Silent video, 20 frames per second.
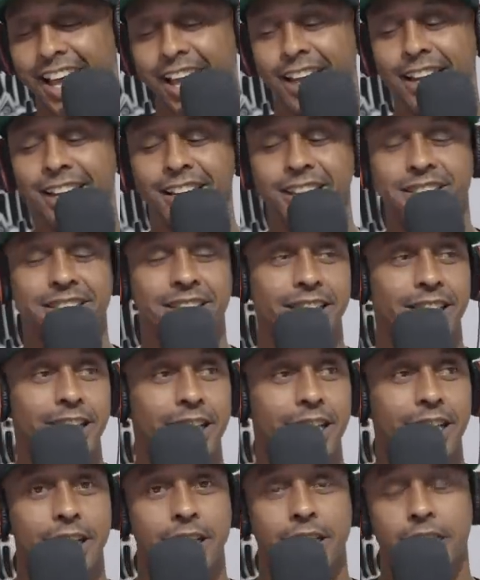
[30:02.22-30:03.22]
hey, listen.
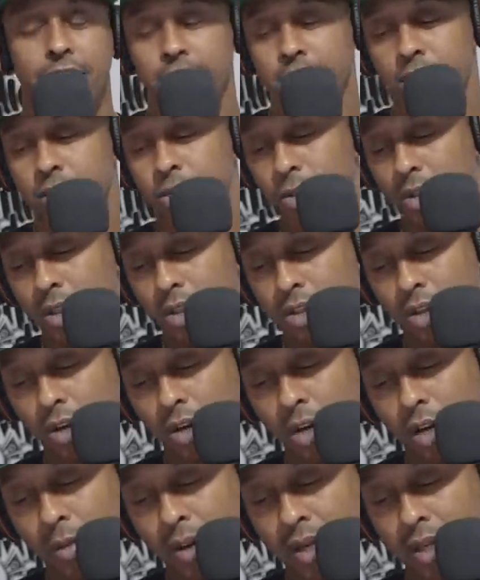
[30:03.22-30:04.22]
So this
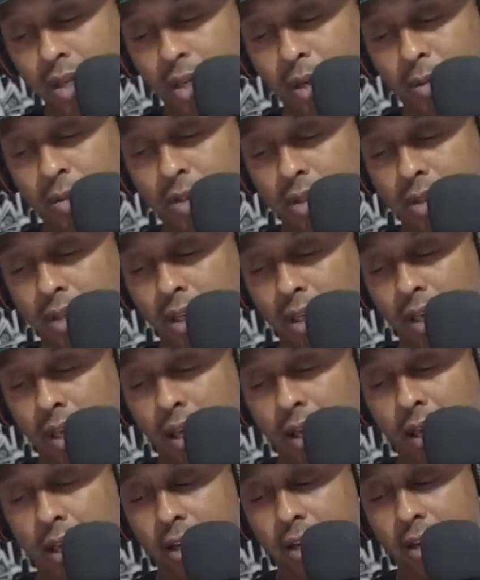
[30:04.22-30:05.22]
girl in my DM, she said,
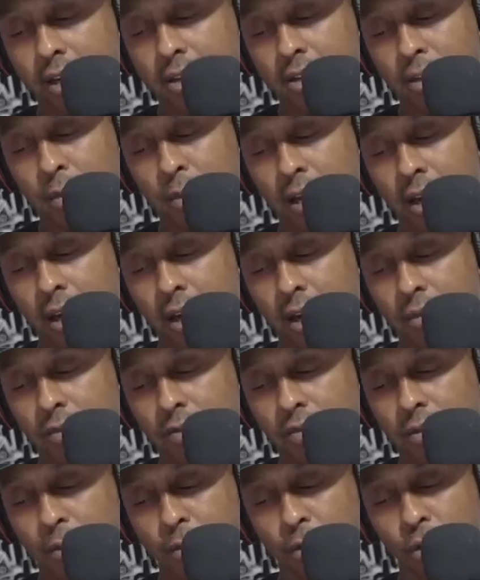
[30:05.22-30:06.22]
Gillie, I need some game
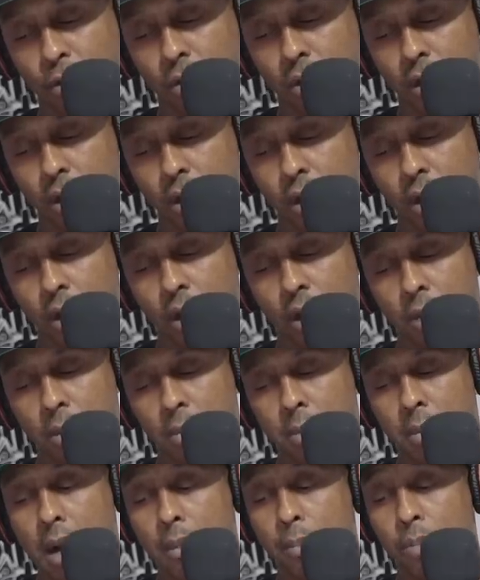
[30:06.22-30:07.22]
from you.
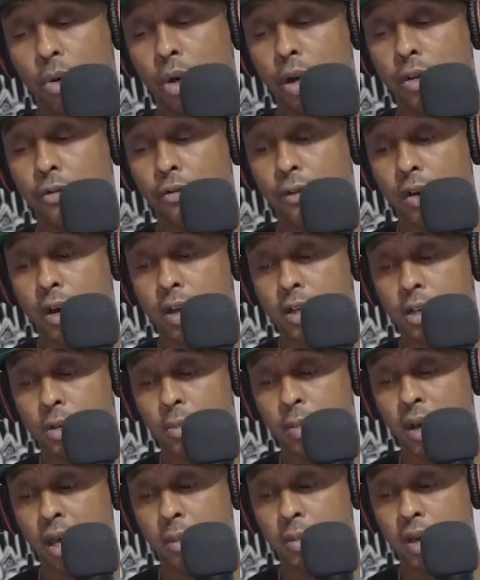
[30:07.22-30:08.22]
My boyfriend's
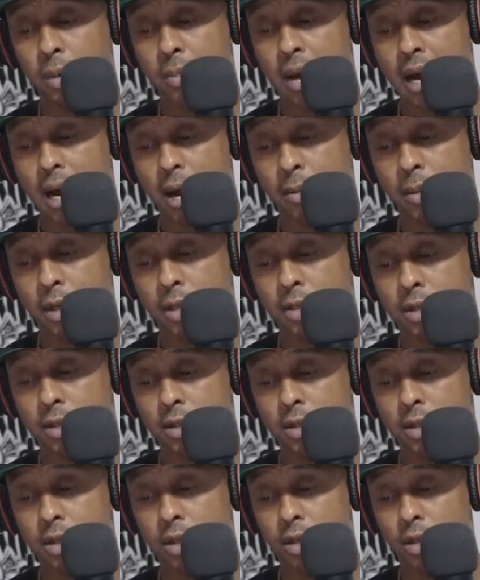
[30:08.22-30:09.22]
baby mamas
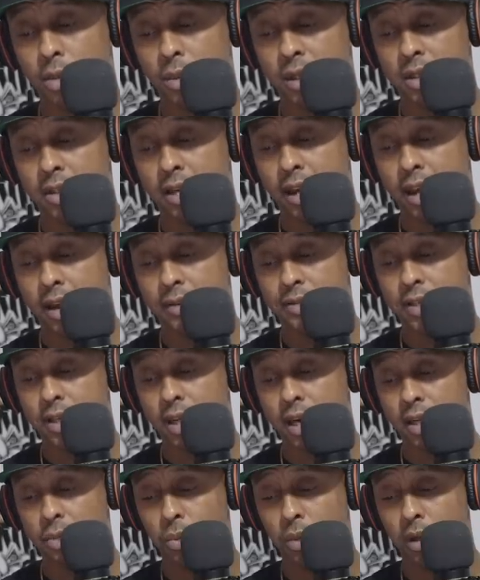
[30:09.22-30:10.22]
still want to have
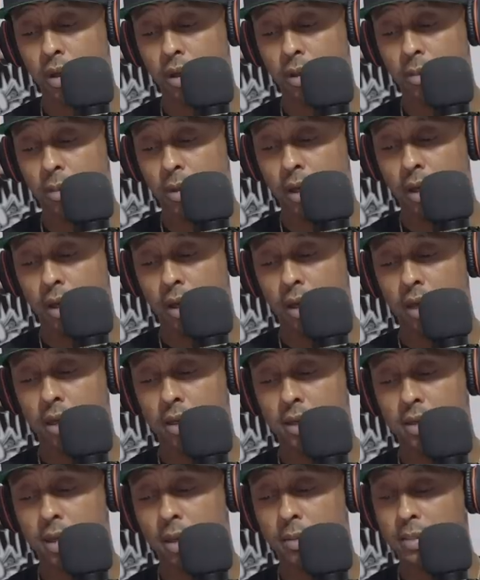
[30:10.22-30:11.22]
sex with him,
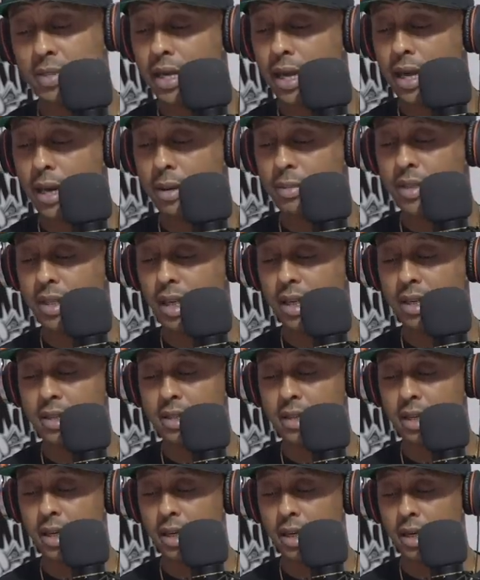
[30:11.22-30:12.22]
and sometimes they
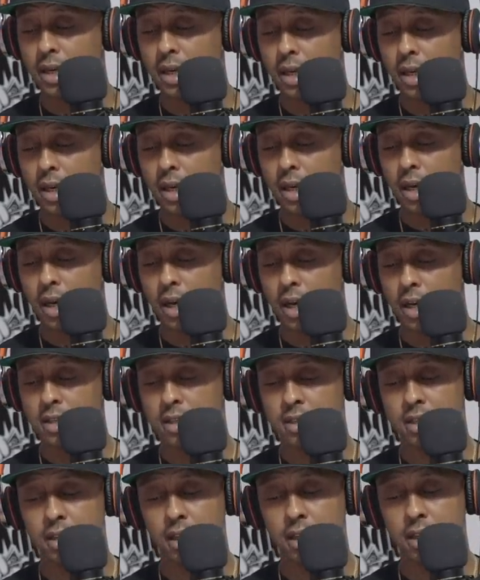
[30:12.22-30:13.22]
send wow.
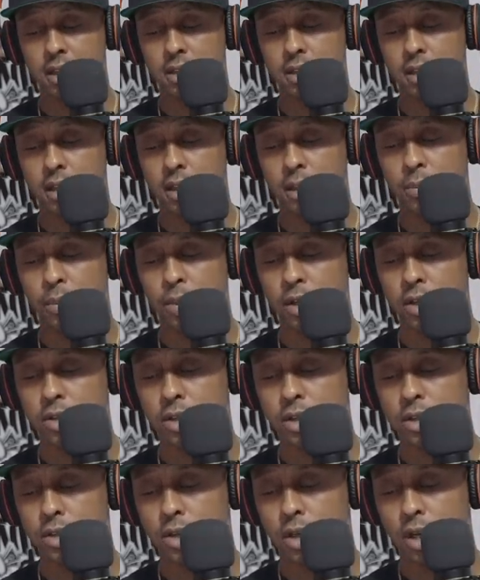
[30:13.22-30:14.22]
unsolicited
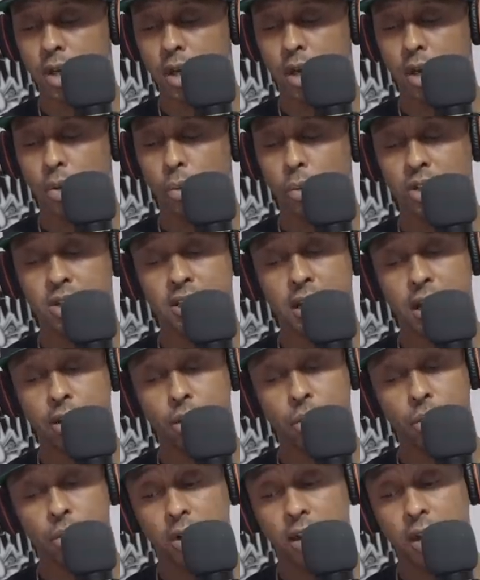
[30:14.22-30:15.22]
pictures, which I
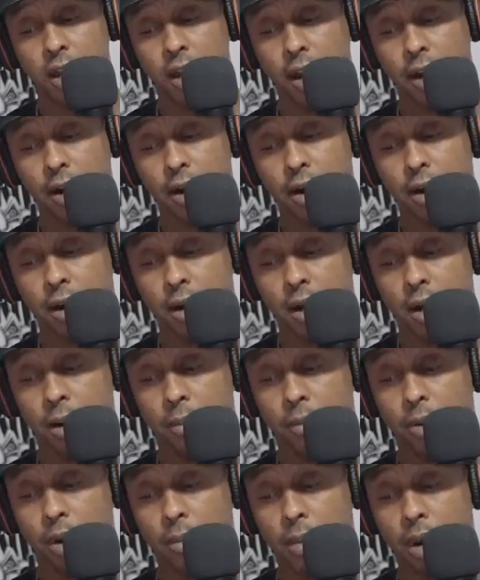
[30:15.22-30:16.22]
don't care,
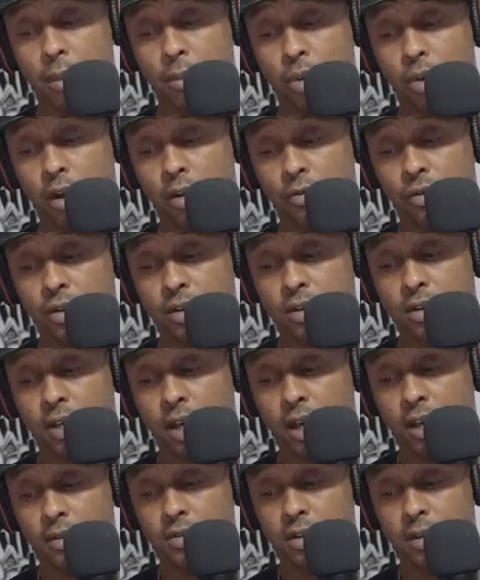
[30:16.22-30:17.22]
but my boyfriend
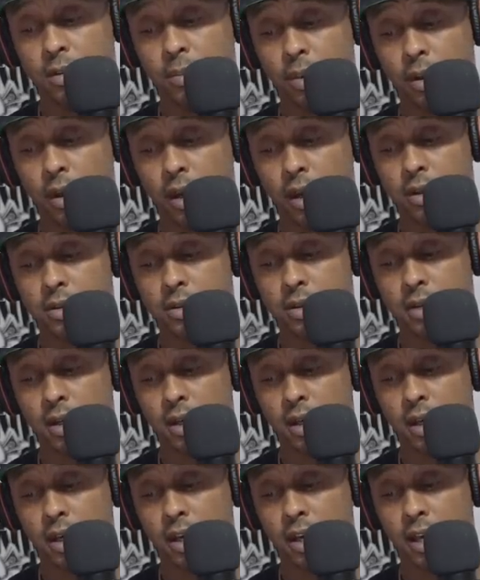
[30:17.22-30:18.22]
saves the pics
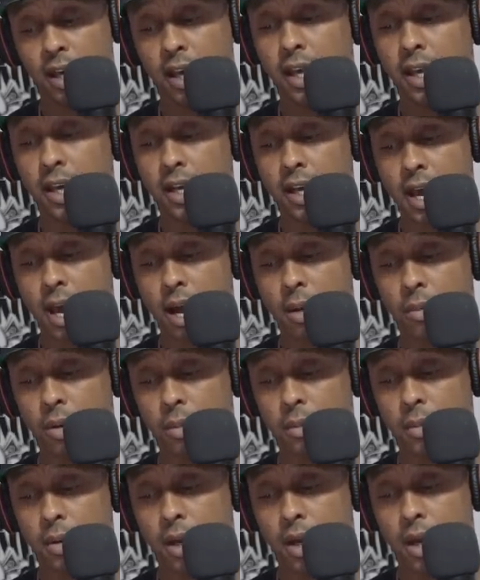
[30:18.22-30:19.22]
in a hidden
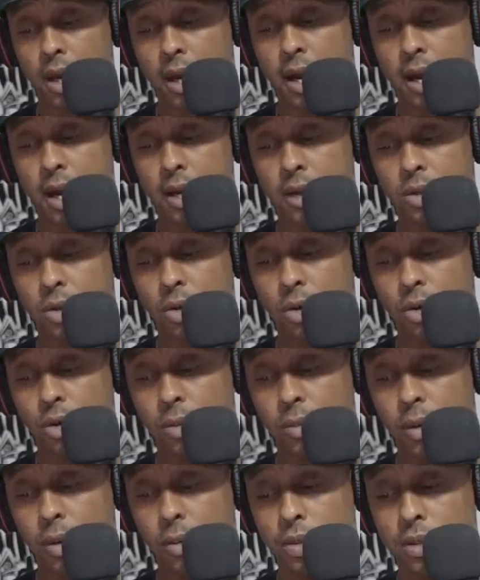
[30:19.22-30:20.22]
album. I told
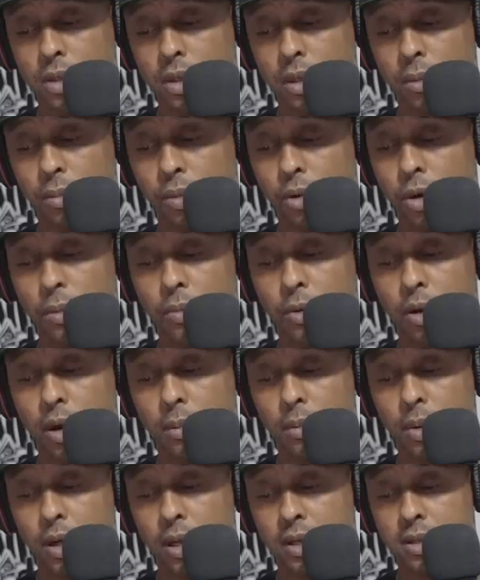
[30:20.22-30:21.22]
him it was
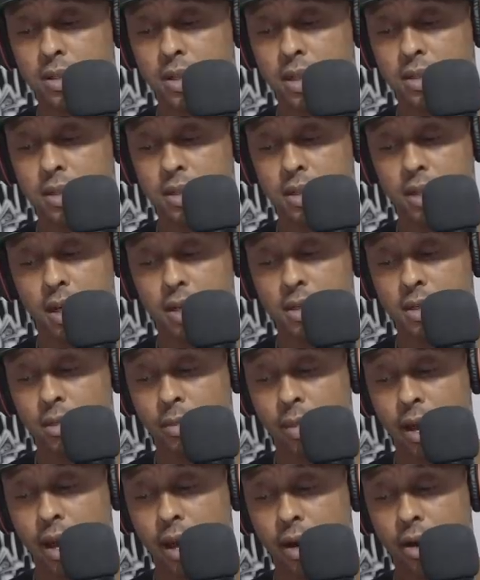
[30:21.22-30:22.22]
inappropriate, but he says it
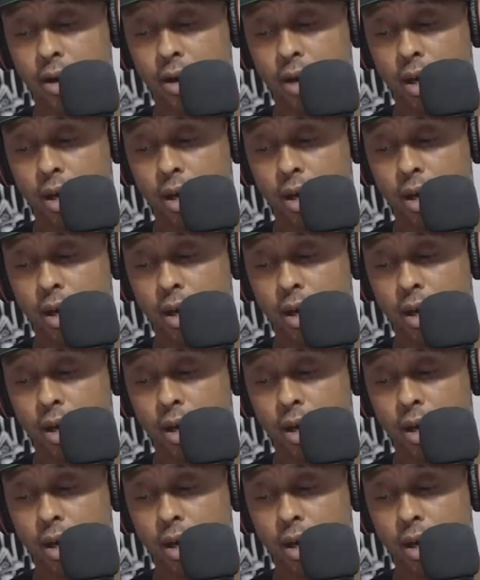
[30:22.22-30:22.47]
doesn't matter.